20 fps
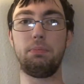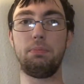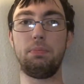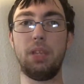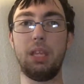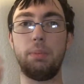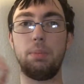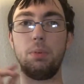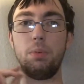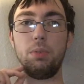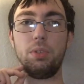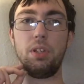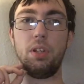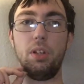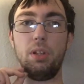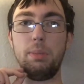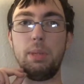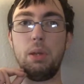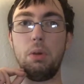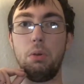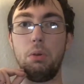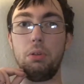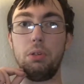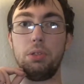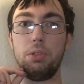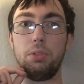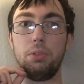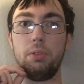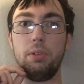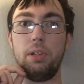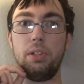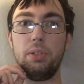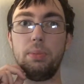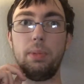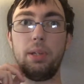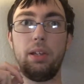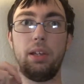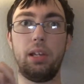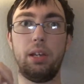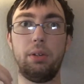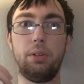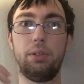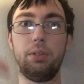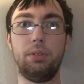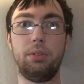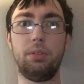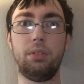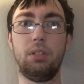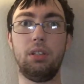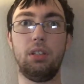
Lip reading: people were telling me horror stories about how it